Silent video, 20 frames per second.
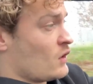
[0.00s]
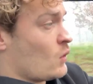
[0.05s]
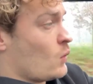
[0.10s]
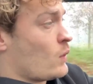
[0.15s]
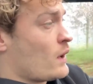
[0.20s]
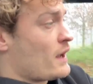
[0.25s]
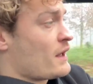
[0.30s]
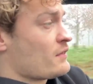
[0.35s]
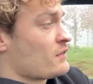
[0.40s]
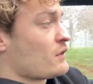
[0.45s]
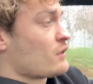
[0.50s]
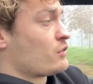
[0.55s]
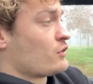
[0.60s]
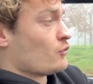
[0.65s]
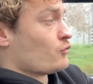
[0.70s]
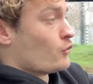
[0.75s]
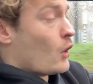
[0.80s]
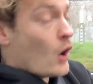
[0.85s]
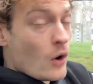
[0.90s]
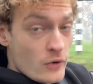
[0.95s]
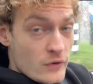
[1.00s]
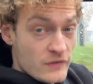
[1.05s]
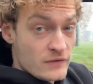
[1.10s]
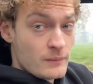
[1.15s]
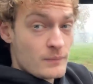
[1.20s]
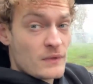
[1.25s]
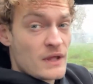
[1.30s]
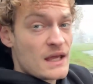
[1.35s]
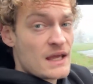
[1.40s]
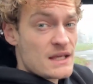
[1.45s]
when the road
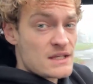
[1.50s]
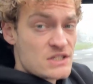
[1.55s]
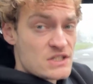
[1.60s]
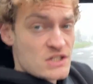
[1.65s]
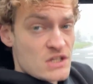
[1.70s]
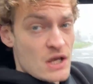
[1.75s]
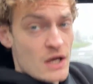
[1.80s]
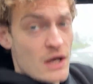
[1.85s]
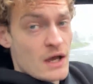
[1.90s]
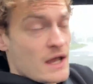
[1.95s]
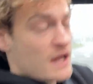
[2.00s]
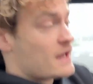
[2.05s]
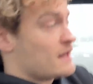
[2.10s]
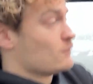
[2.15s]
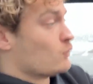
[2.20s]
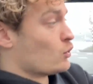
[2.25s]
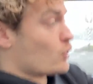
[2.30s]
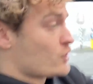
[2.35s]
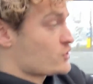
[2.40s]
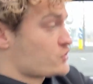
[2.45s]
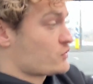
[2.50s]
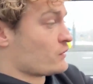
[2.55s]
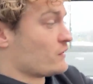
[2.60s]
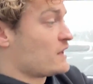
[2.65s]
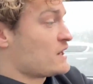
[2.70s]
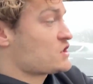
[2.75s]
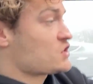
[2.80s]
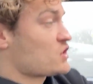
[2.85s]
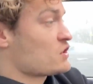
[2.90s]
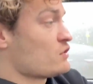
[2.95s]
is in worse
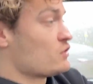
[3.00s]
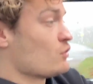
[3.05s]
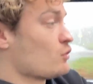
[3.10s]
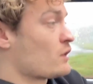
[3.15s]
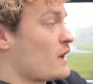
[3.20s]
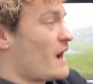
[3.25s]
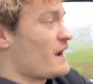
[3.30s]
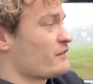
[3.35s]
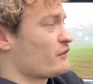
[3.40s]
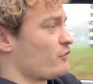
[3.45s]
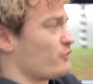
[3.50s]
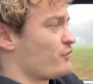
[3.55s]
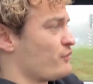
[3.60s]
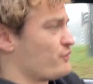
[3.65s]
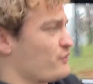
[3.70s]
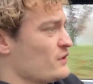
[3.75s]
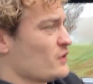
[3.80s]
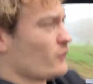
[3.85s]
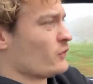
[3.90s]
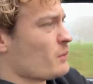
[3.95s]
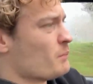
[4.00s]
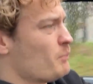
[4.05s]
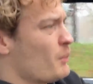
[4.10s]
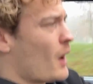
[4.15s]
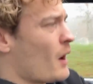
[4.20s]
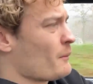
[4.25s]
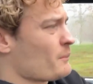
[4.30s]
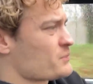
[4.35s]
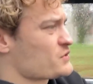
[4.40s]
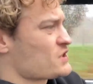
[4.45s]
condition. You kind of feel the
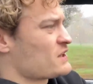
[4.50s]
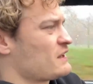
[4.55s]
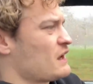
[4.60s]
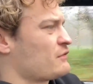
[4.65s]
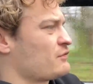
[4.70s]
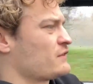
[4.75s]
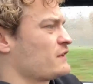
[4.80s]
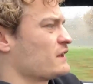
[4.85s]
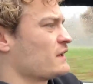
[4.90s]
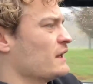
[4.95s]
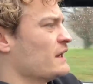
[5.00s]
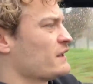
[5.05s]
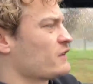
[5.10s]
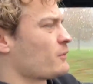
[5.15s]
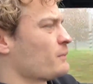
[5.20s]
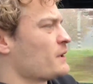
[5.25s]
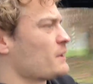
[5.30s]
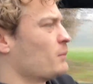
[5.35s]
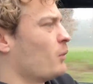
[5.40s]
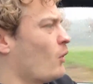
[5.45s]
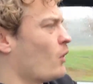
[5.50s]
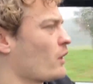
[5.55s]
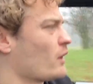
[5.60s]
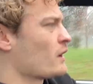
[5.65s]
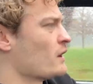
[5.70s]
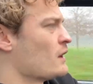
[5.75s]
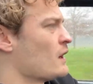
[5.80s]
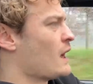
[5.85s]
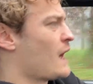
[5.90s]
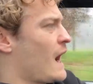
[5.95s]
bumps and everything a little bit more.
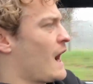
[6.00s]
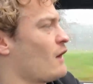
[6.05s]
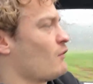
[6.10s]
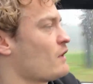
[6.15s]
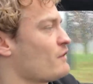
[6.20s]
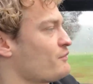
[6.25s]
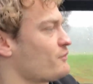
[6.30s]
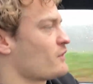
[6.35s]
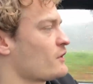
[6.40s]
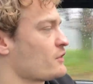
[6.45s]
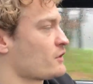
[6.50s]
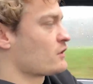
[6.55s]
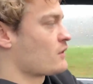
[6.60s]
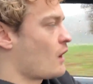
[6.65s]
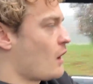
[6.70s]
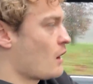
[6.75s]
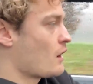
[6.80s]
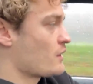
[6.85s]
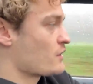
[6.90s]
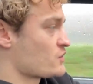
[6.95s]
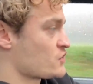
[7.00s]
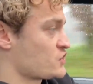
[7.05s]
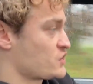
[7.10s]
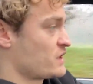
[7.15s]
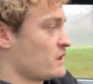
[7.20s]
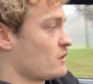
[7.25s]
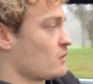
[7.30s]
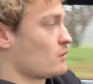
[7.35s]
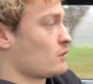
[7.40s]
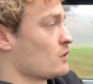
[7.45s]
However, the car
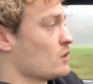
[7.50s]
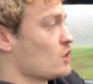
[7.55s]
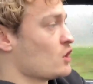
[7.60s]
still